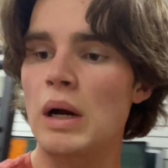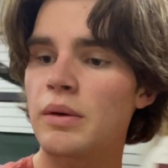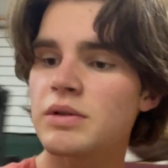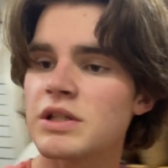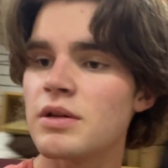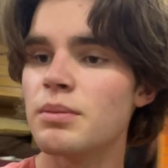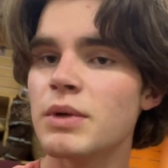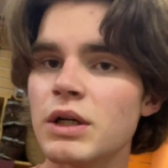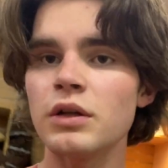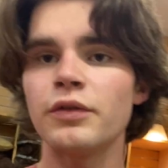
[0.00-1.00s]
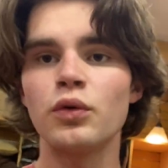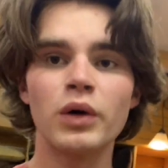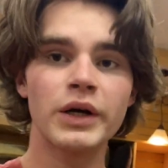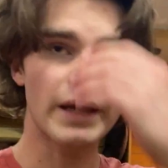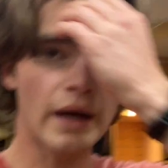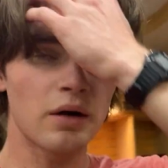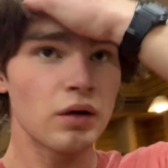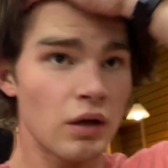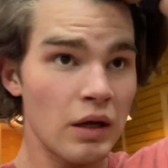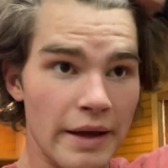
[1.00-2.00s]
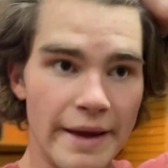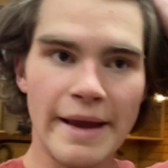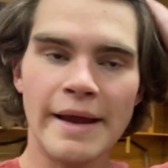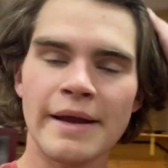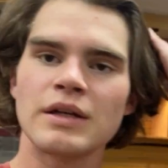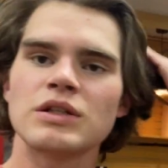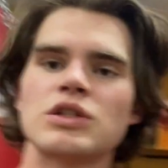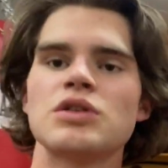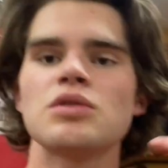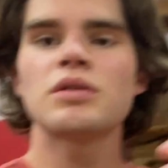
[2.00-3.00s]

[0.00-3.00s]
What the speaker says: I was in the middle of a workout, and do you